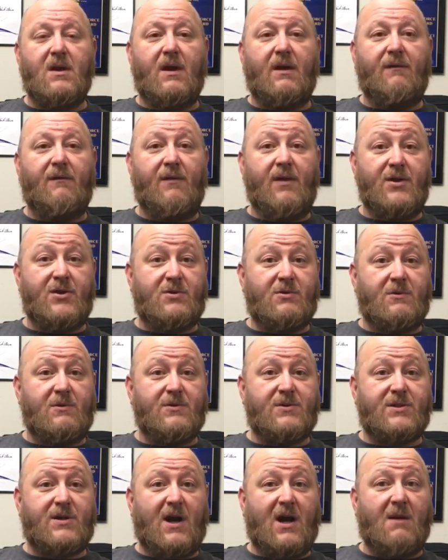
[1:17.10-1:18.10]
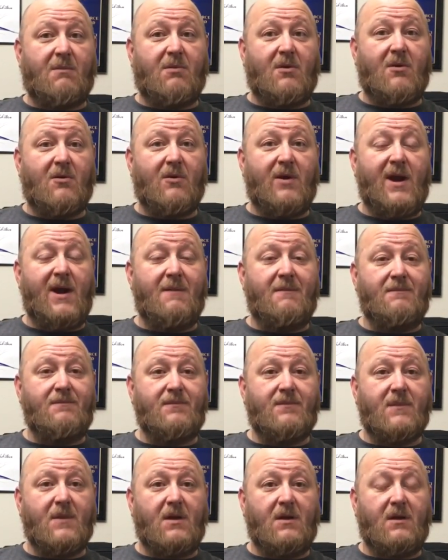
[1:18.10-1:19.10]
eventual SCAR program
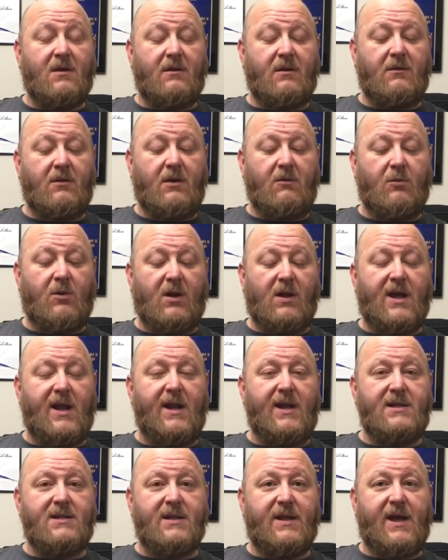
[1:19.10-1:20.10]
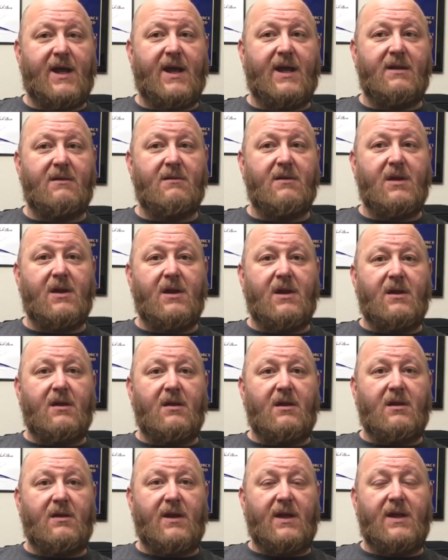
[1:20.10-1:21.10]
and what led into that,
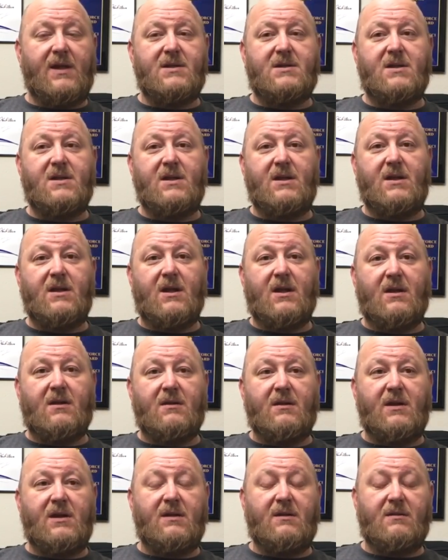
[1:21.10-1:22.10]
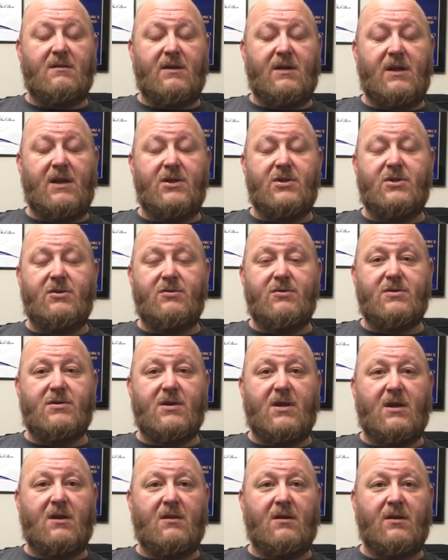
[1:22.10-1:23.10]
and then into the
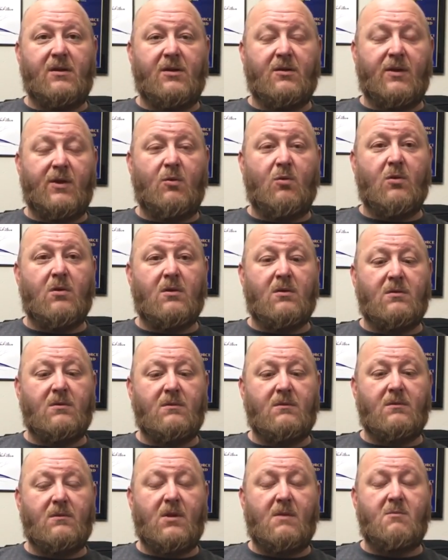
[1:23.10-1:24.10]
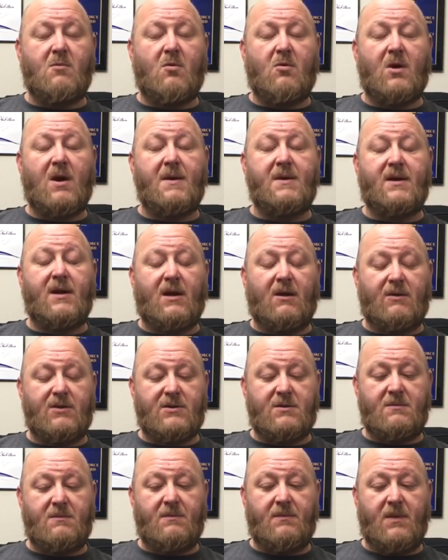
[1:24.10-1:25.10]
issues in the early war, World War on
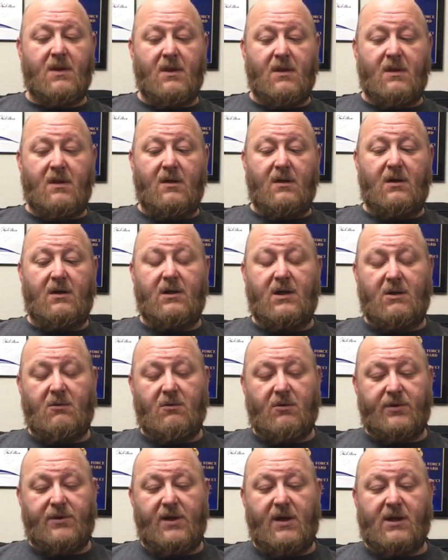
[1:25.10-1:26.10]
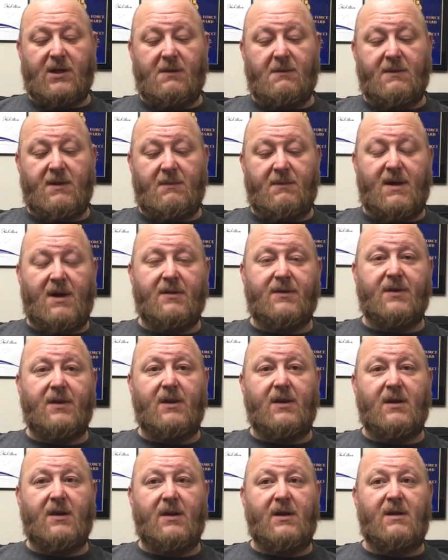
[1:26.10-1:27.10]
Terrorism, and then we'll talk a little bit about
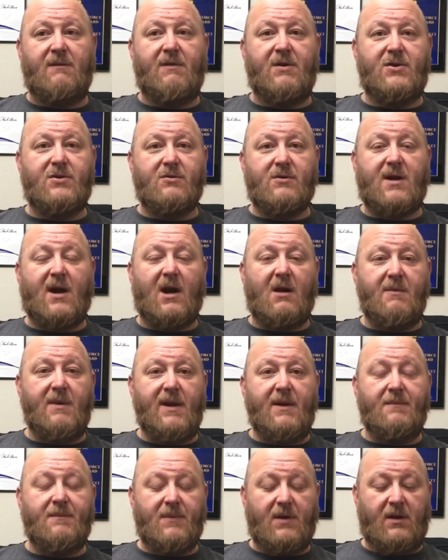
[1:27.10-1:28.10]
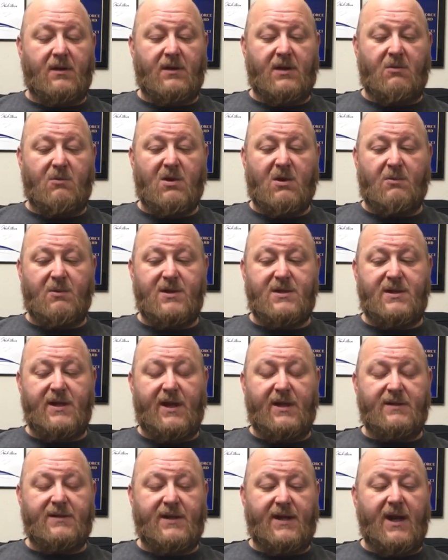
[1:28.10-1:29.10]
the individual carbine and then where we
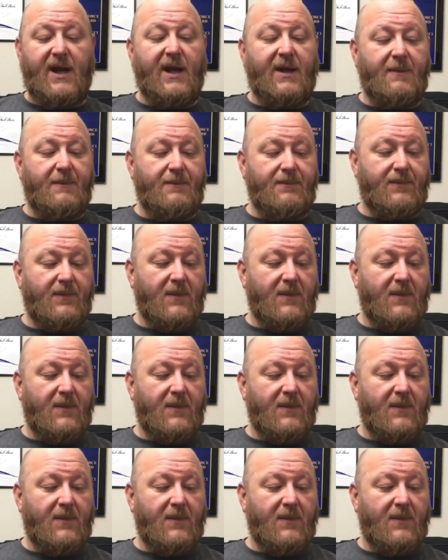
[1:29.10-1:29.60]
stand today.